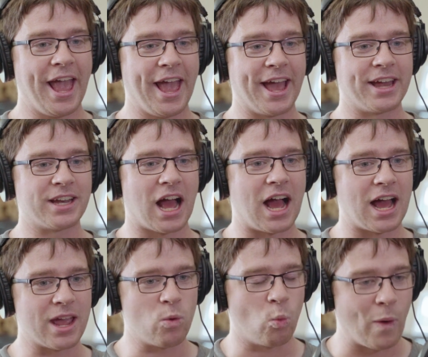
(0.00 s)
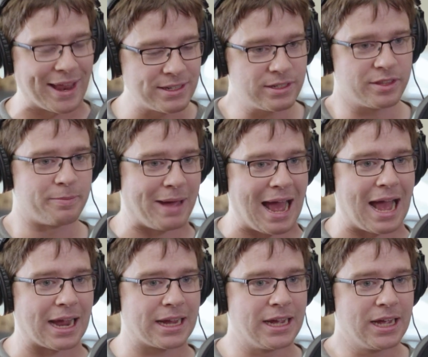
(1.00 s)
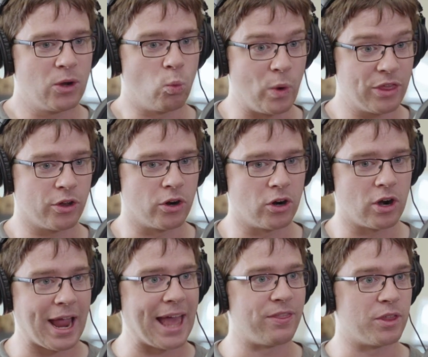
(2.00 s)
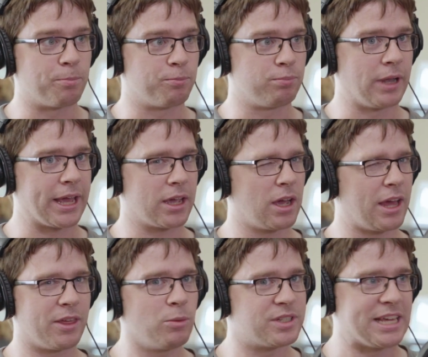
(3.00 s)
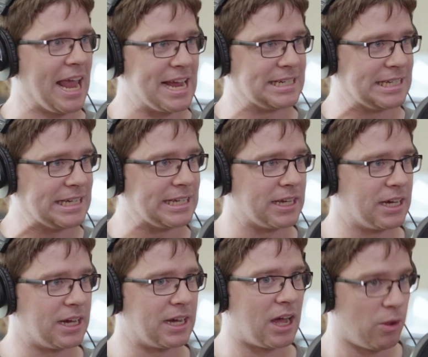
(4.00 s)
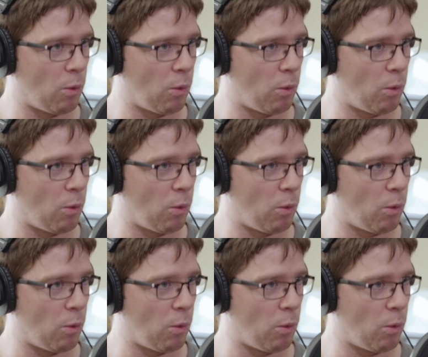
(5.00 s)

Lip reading: and I went to the back with her, and I think it was the AD,